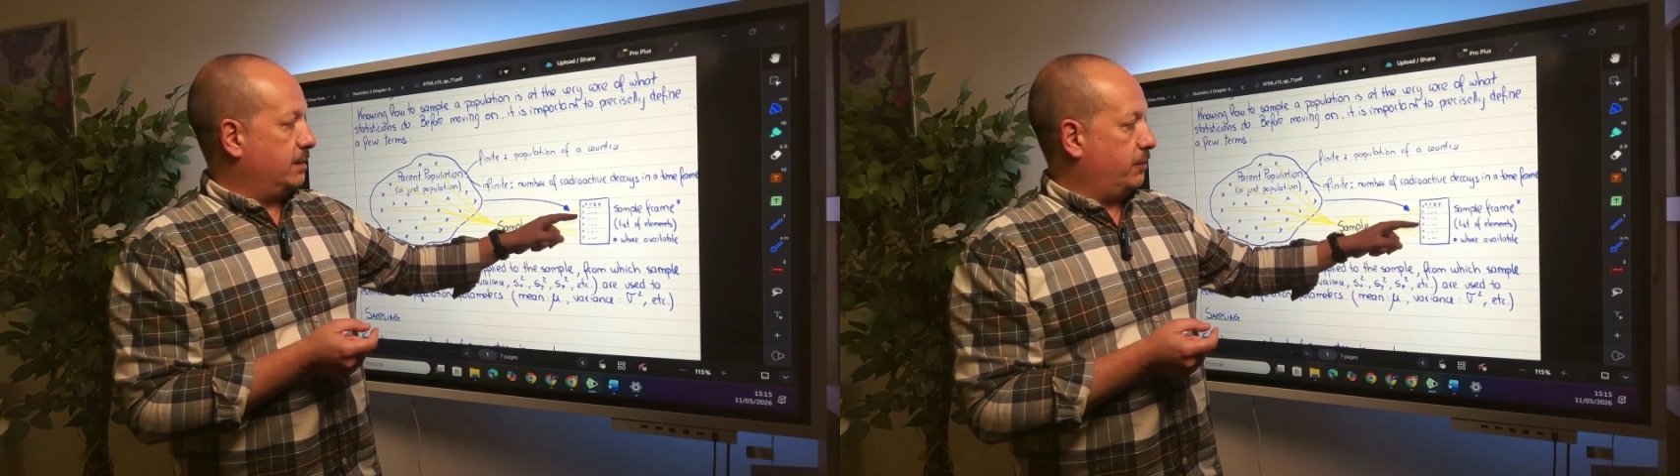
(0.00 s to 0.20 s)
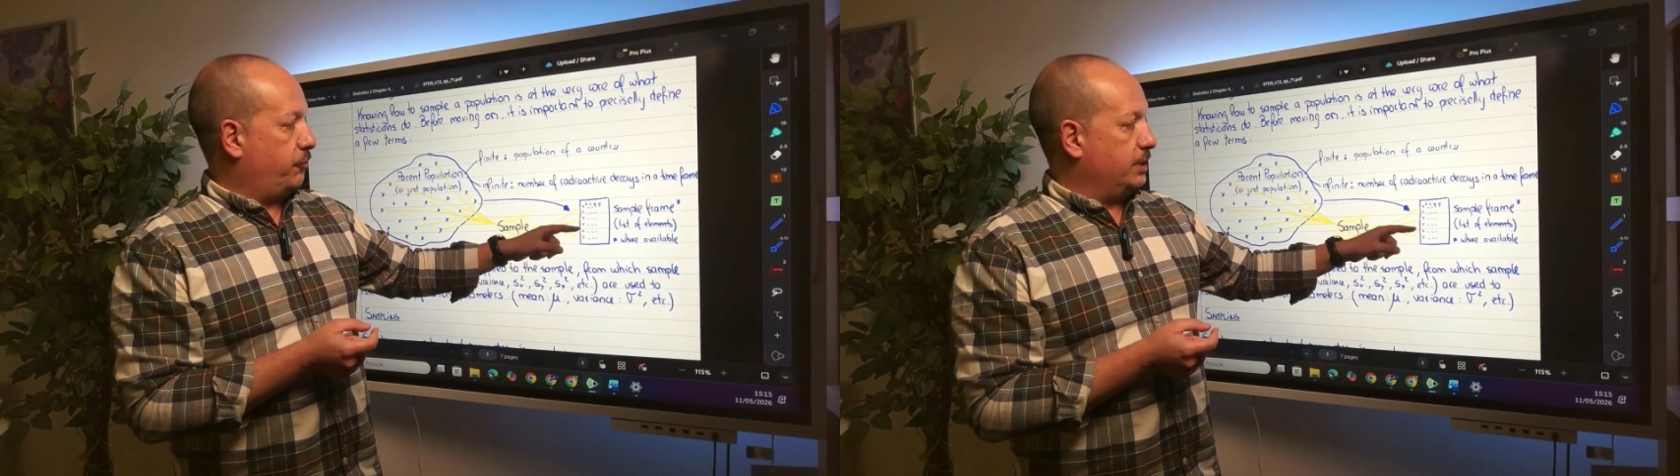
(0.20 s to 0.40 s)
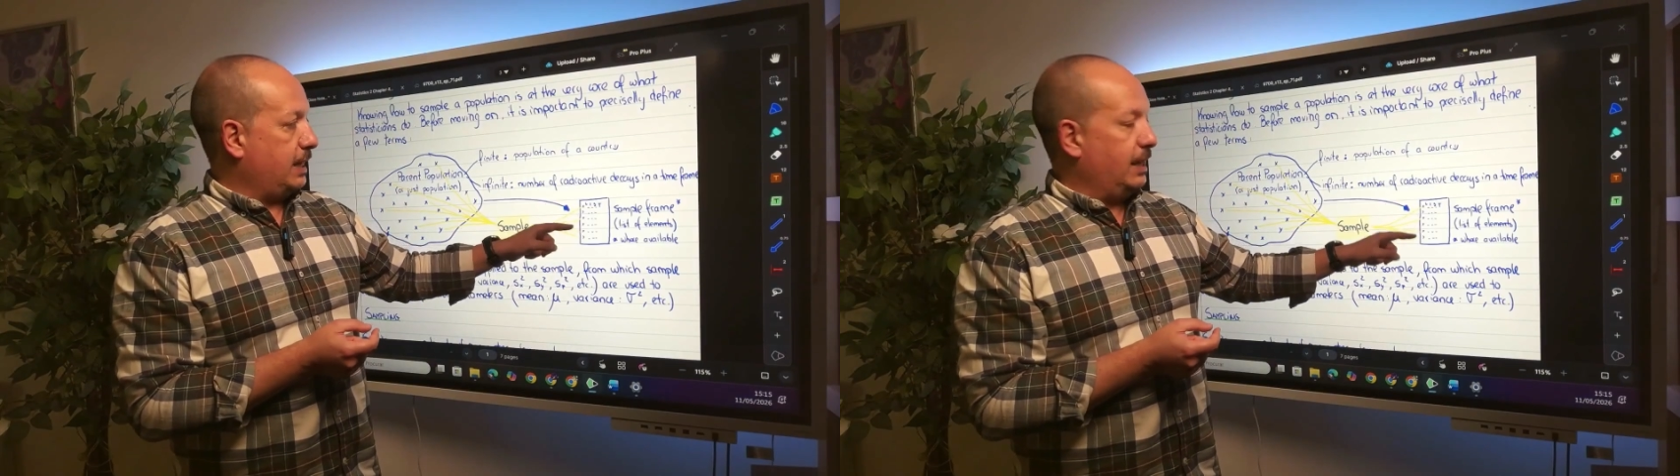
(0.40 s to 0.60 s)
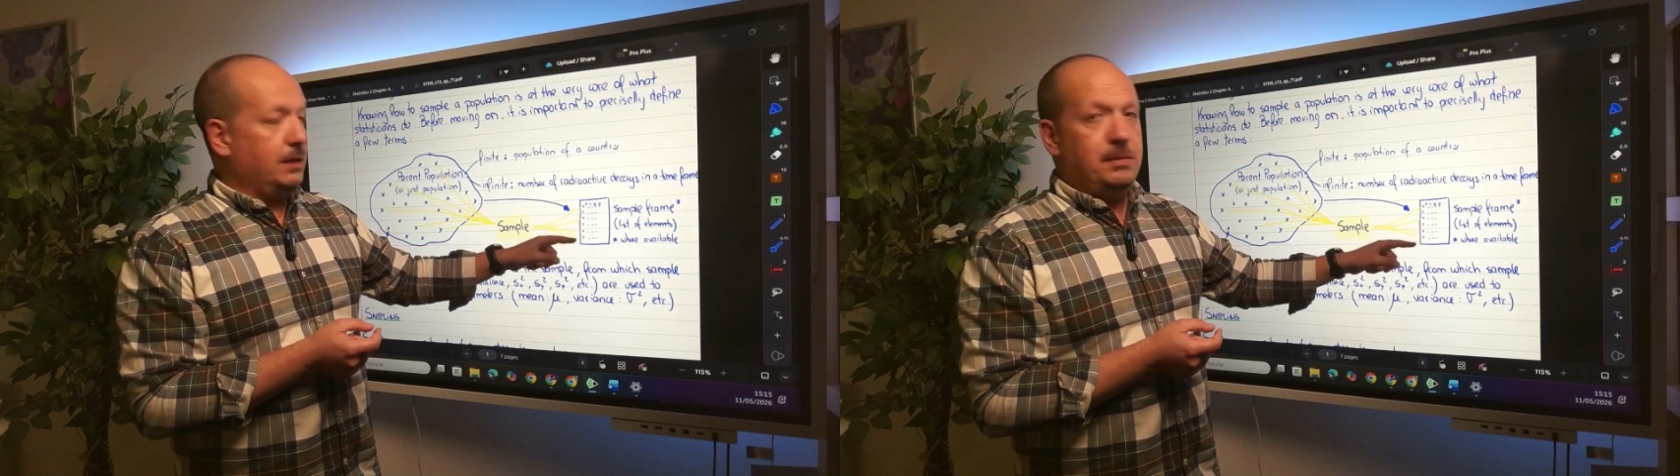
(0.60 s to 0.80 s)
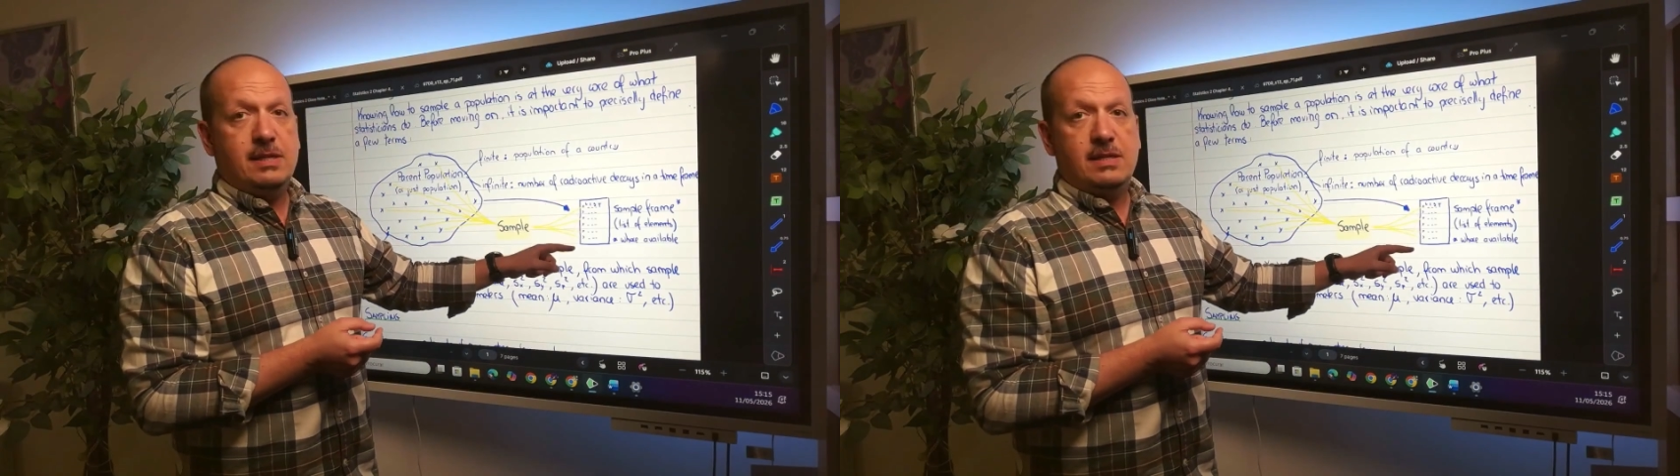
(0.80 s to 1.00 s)
different
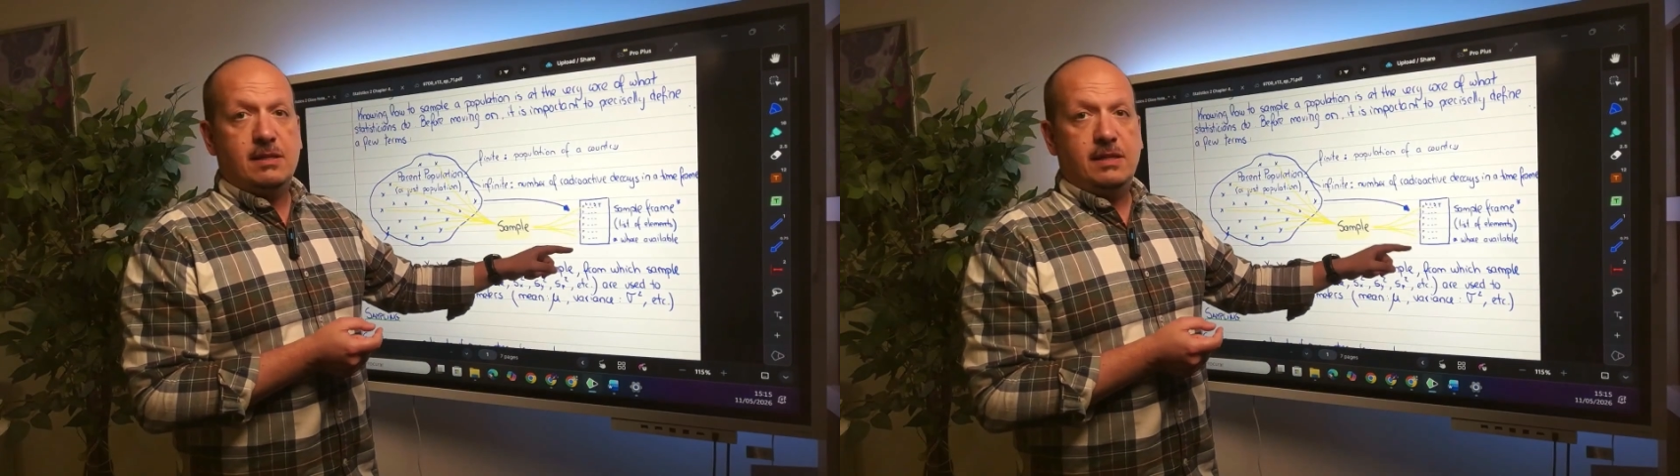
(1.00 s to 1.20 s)
elements.